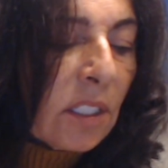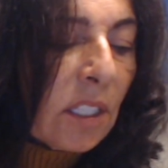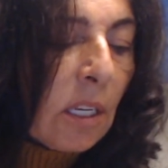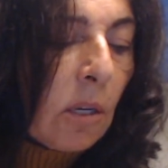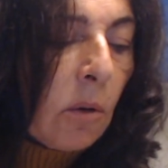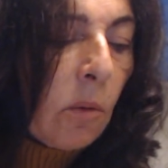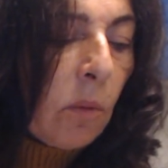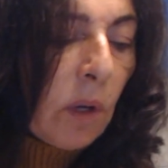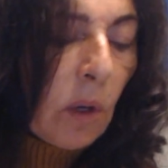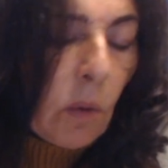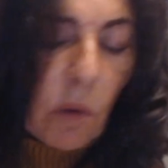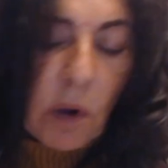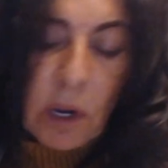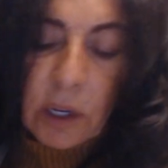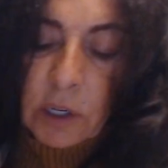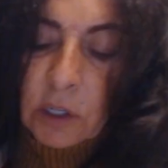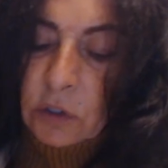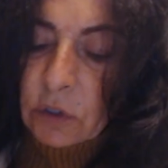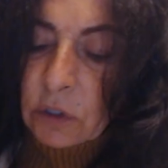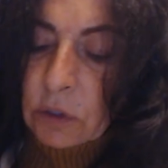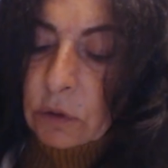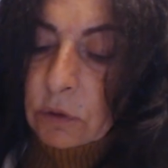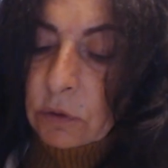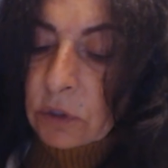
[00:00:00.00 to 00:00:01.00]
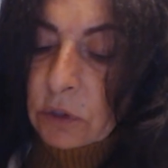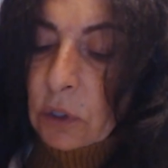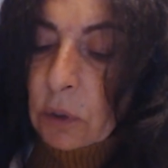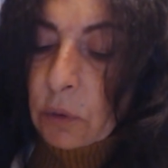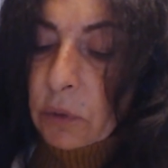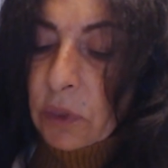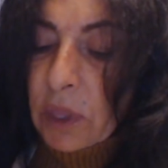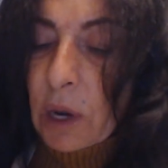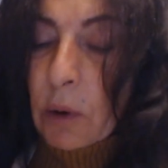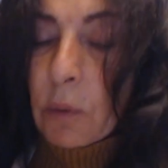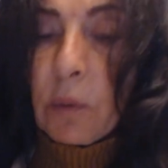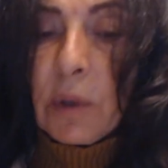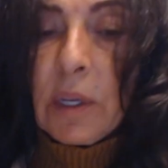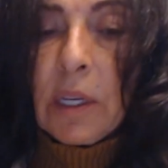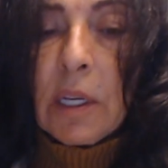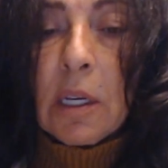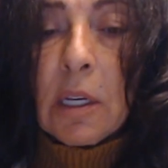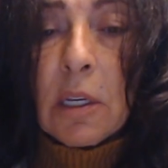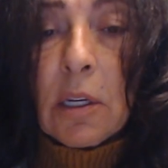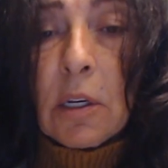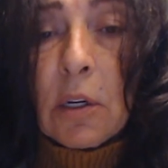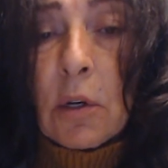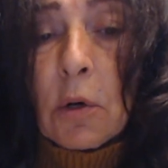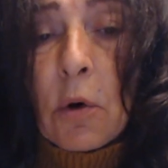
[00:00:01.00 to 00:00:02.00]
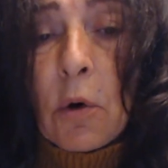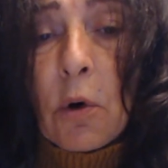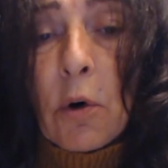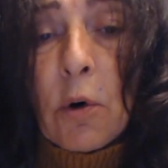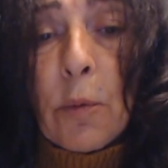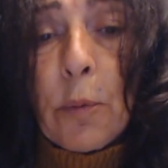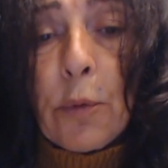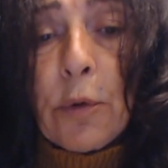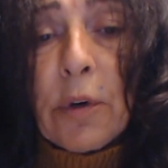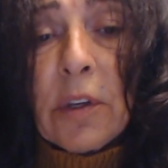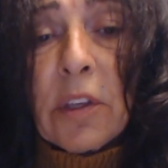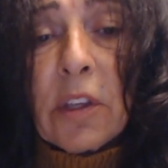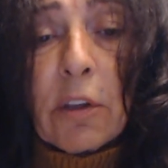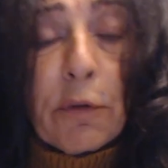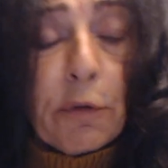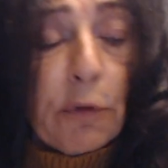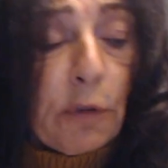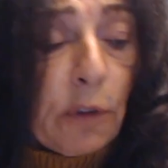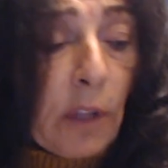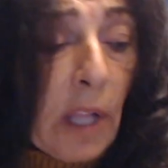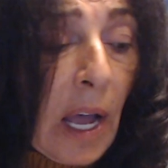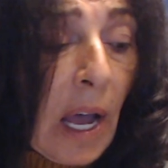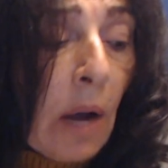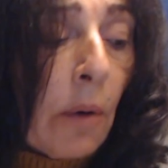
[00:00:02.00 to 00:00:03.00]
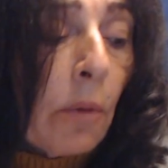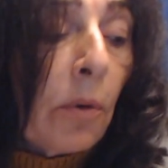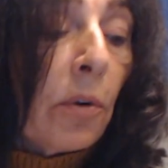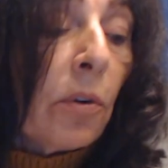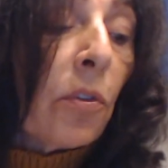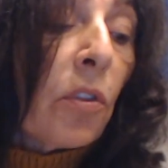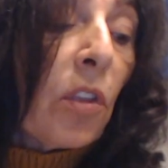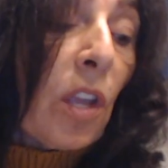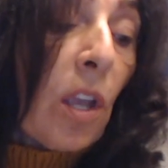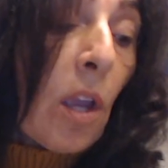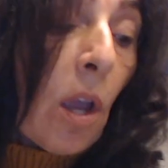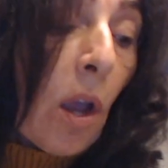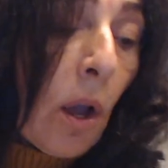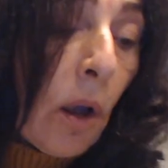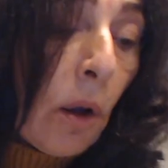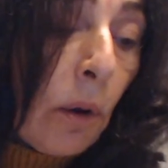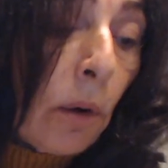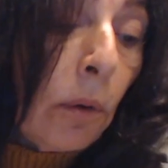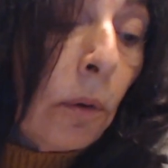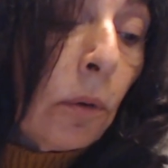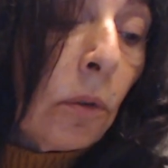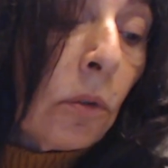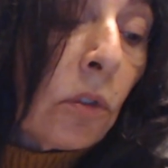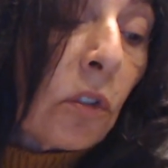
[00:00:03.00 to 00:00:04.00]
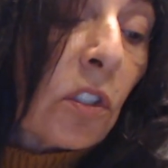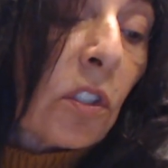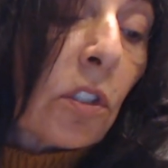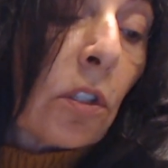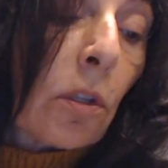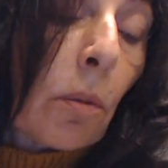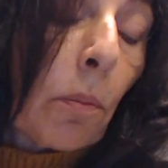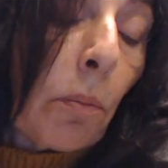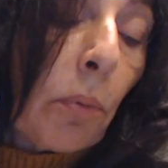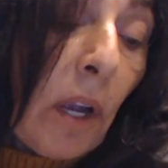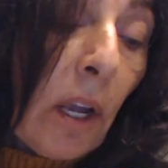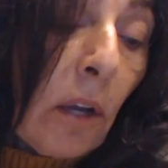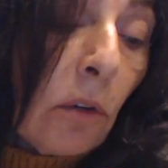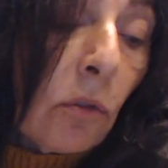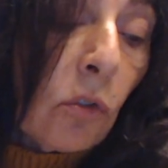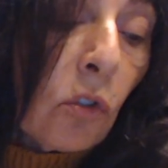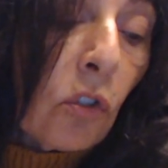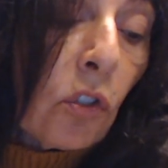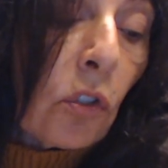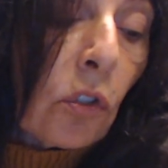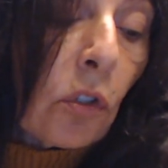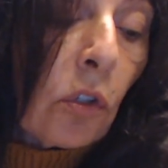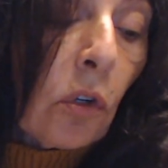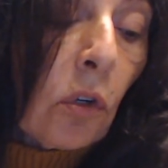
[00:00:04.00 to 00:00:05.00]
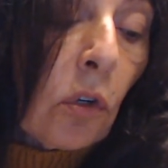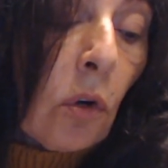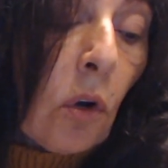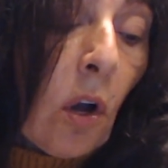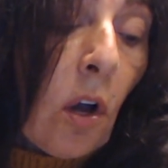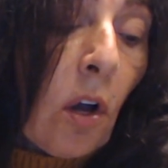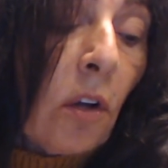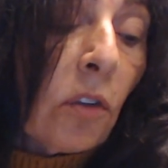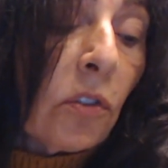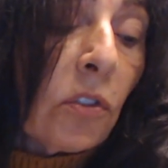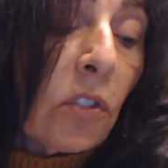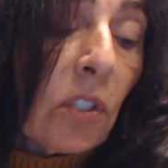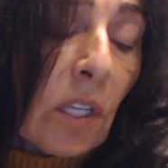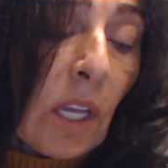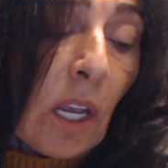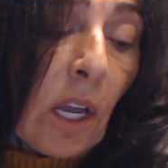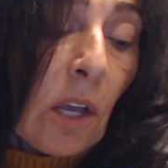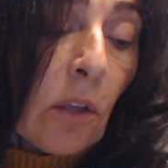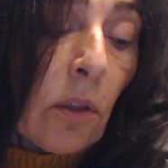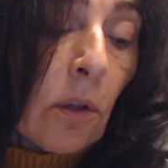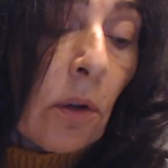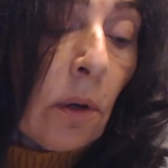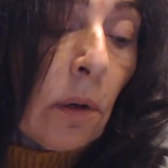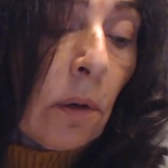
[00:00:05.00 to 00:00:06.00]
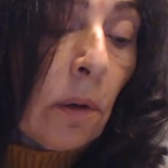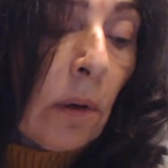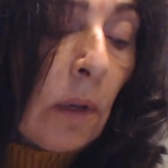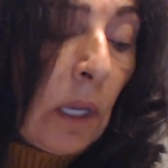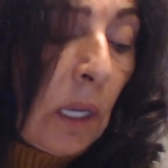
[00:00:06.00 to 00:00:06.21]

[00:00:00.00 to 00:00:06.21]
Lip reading: thing we want to do so that we can incorporate the flour, the oats, the brown sugar all together